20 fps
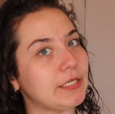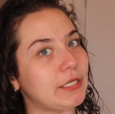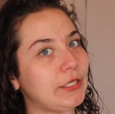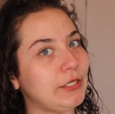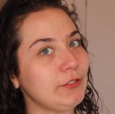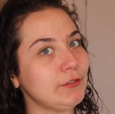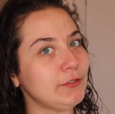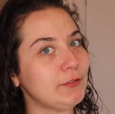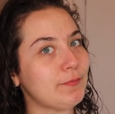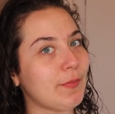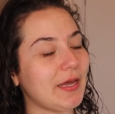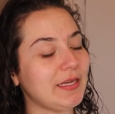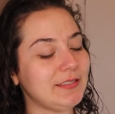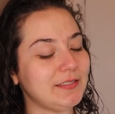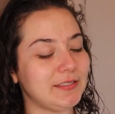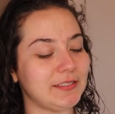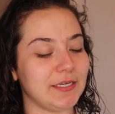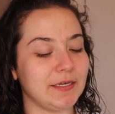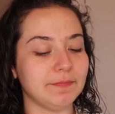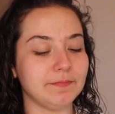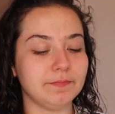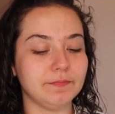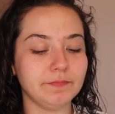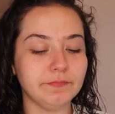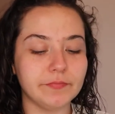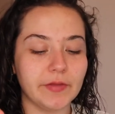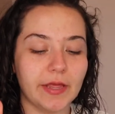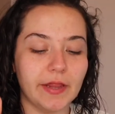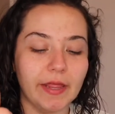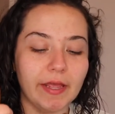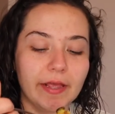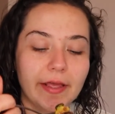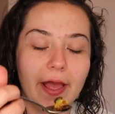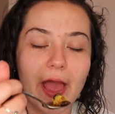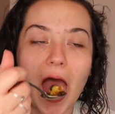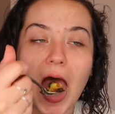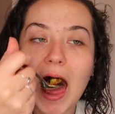a little spicy. I like it.